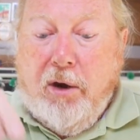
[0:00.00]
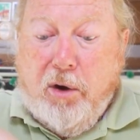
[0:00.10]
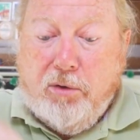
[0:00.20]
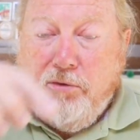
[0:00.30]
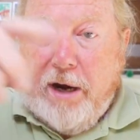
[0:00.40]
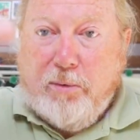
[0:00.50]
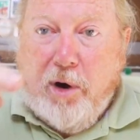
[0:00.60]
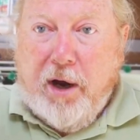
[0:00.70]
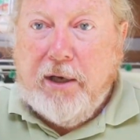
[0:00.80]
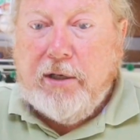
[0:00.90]
on red
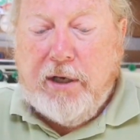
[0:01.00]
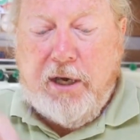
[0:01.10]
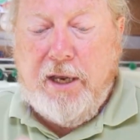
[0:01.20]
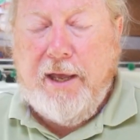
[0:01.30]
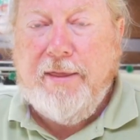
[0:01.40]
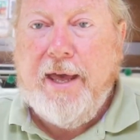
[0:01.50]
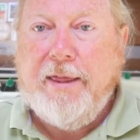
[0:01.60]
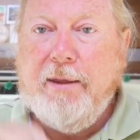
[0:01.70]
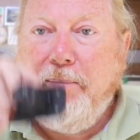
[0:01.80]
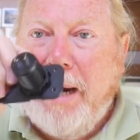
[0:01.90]
wires, and
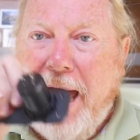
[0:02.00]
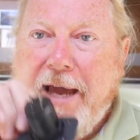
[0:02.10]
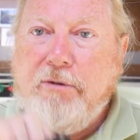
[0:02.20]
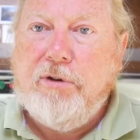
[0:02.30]
then the black